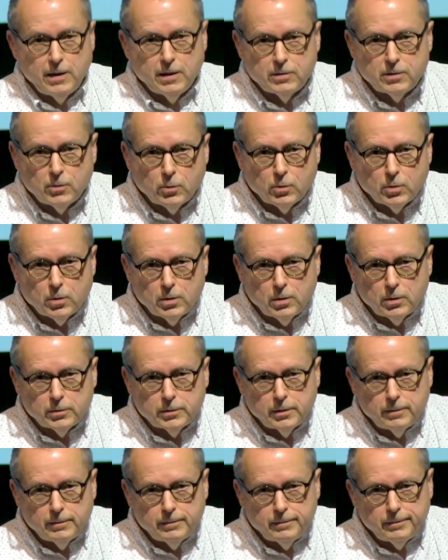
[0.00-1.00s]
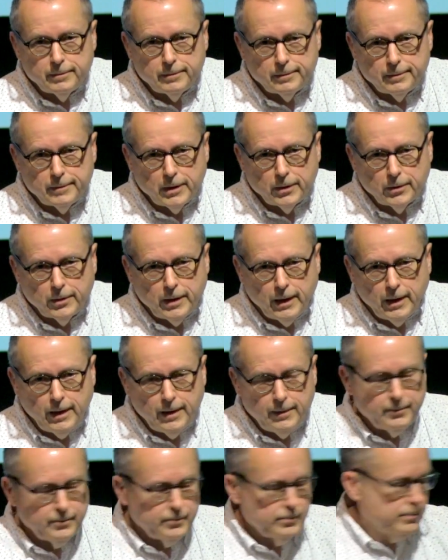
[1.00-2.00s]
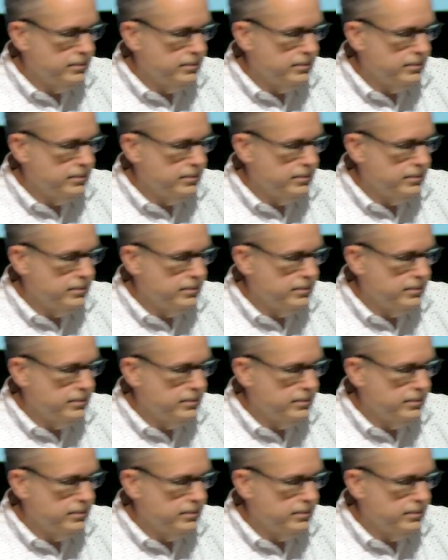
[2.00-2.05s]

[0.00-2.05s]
at the world. Okay?